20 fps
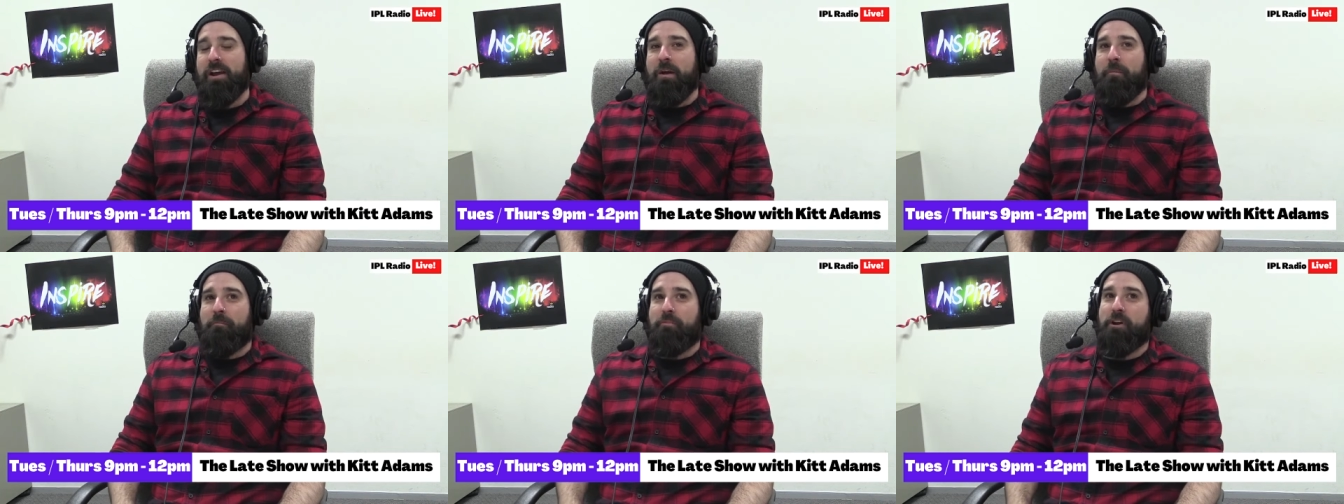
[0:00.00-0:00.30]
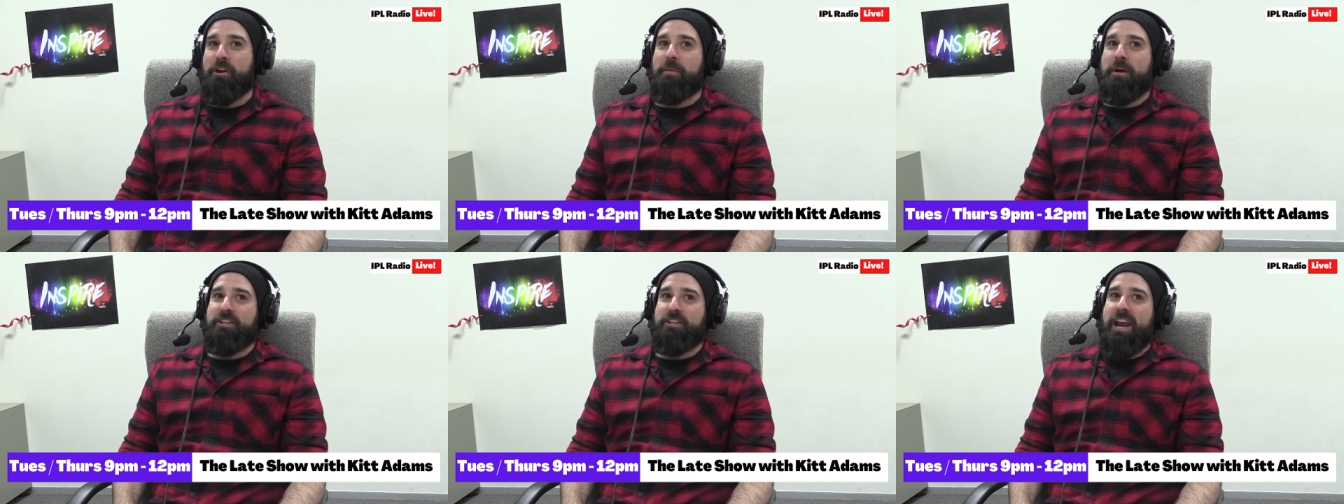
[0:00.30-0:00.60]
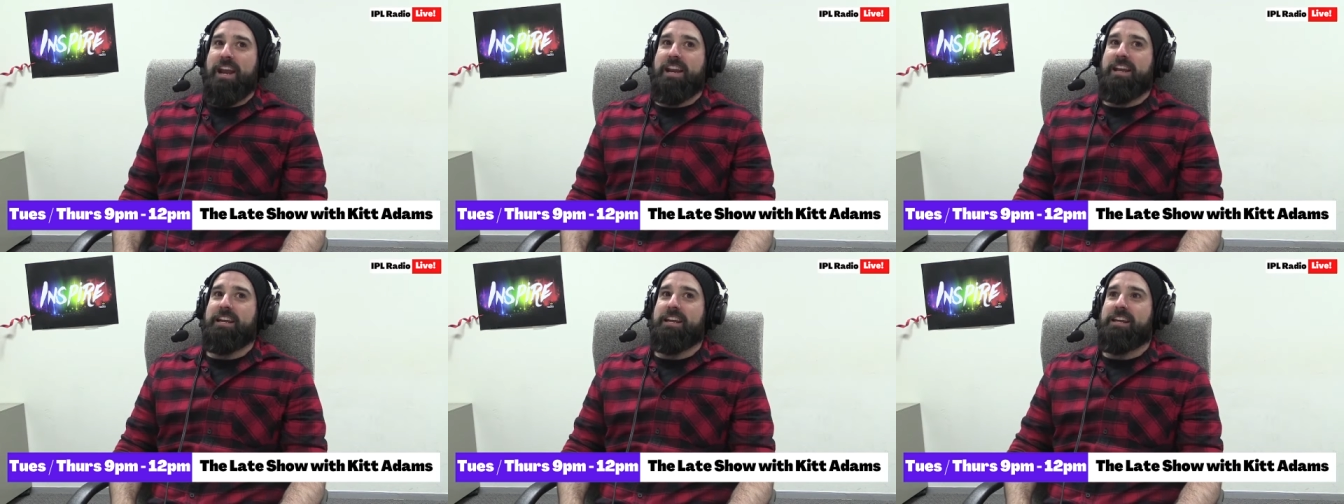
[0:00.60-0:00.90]
pretty much
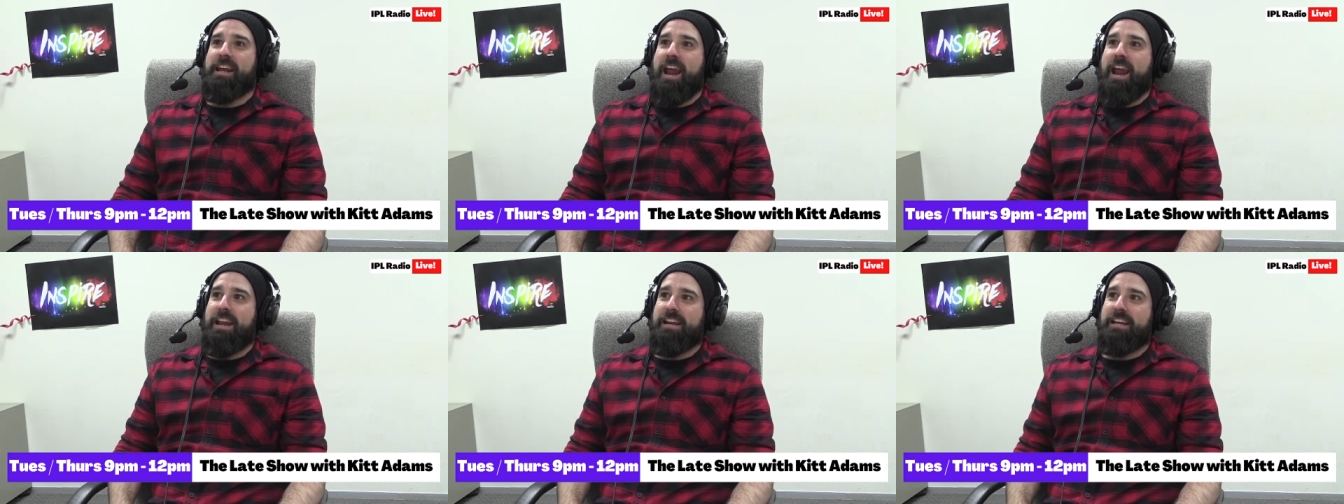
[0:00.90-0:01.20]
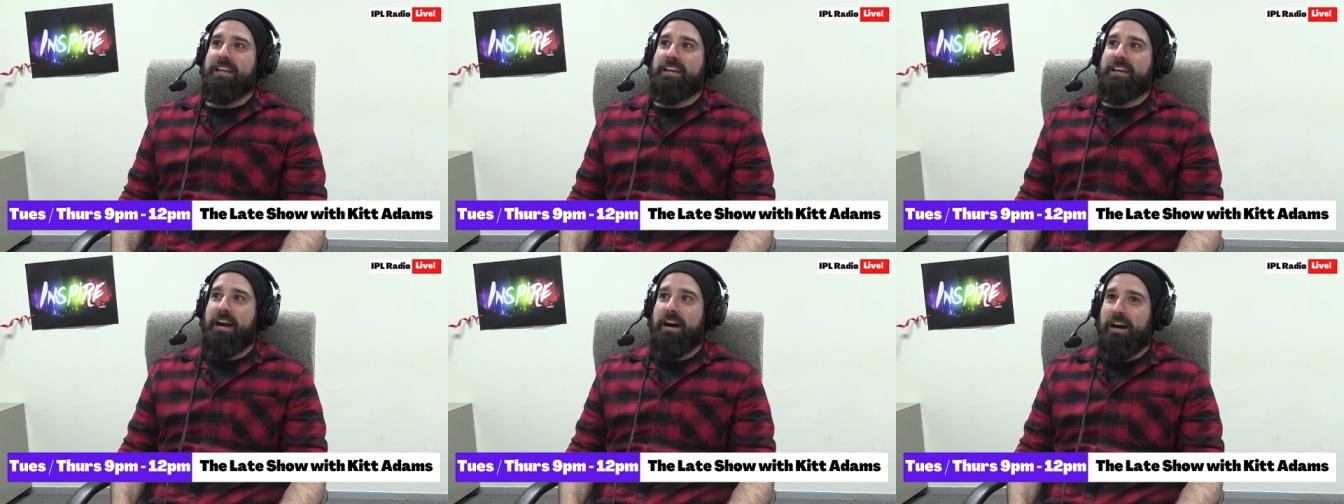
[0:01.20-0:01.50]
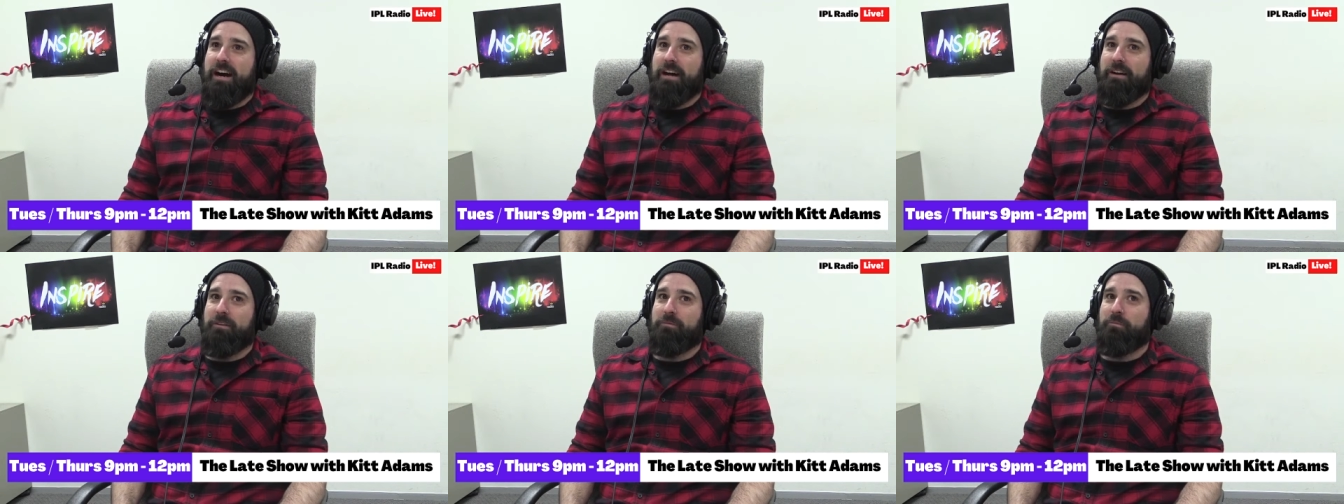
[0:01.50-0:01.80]
any
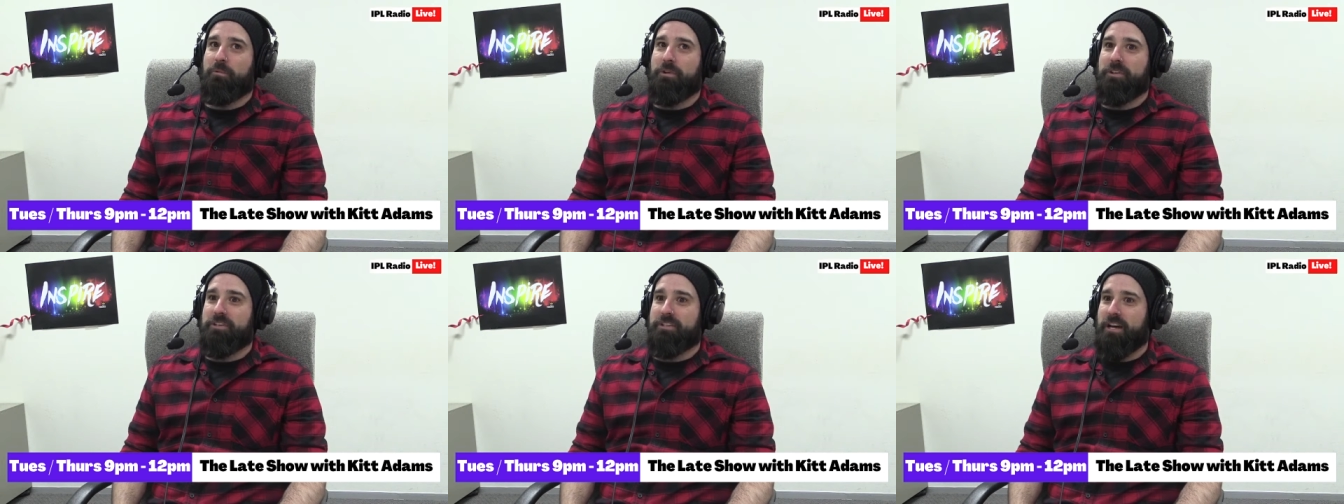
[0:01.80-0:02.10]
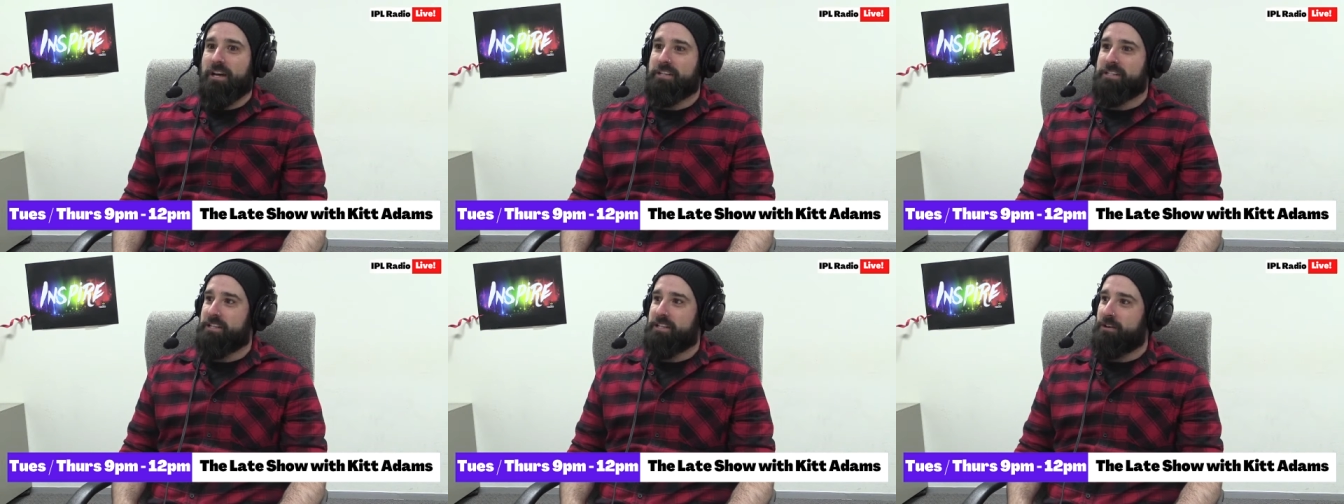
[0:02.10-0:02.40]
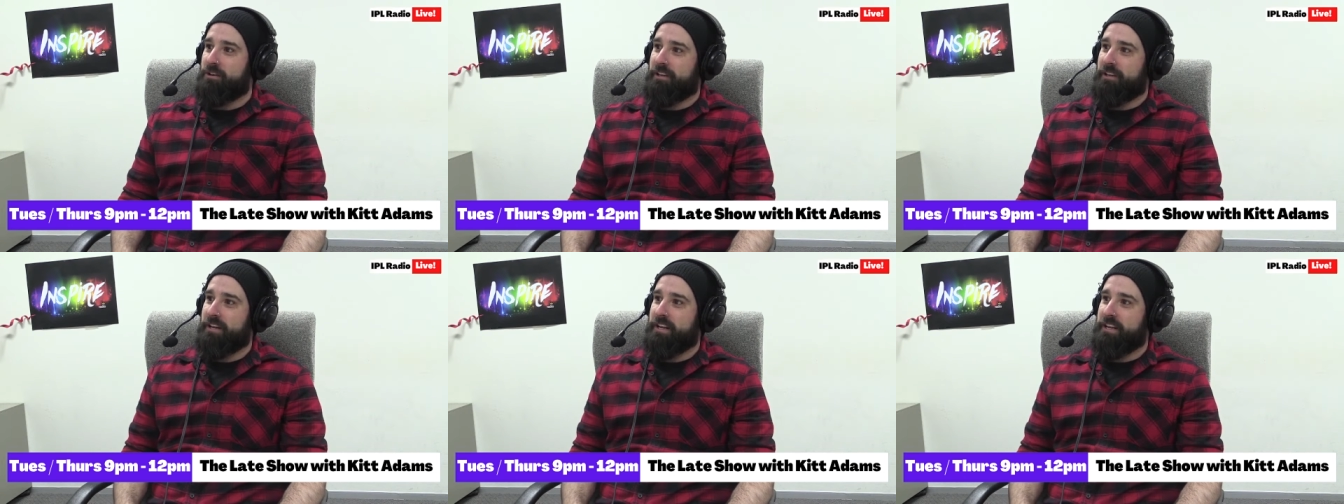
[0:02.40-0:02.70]
card with Dusty
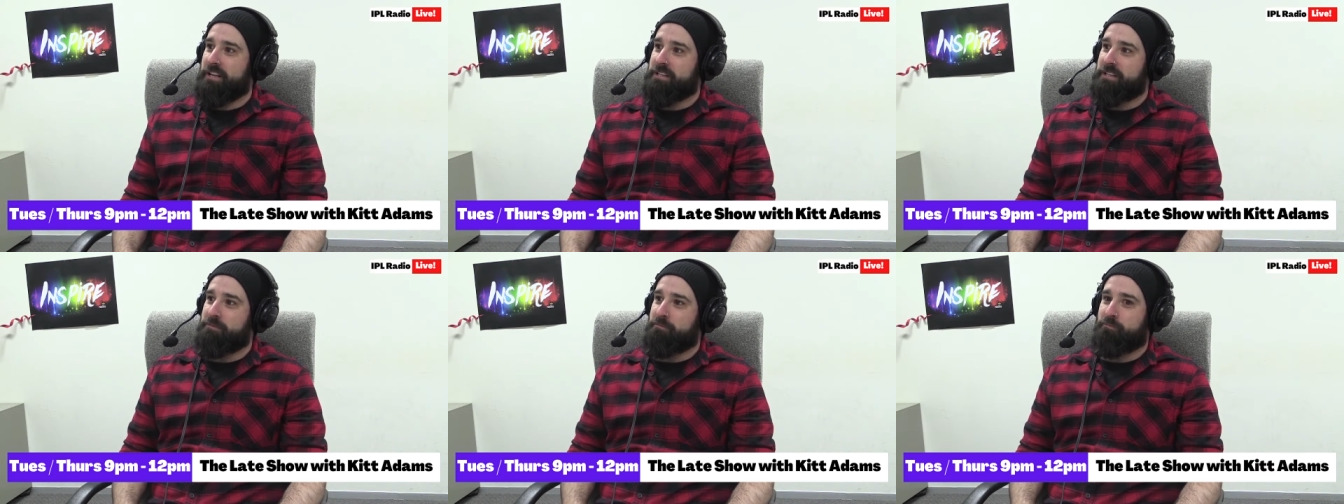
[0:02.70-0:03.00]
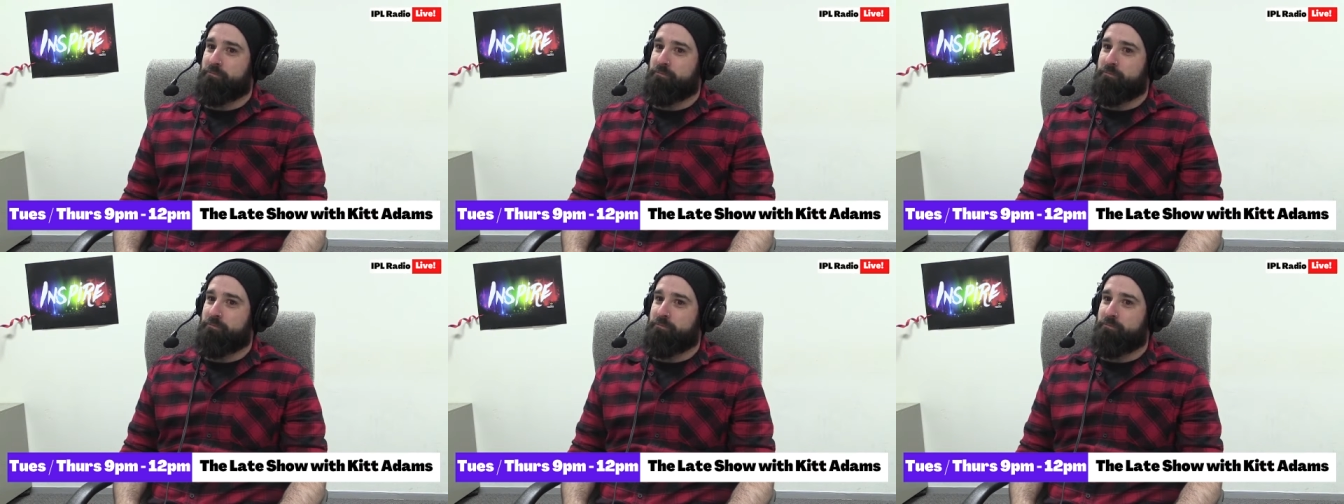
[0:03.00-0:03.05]
on it is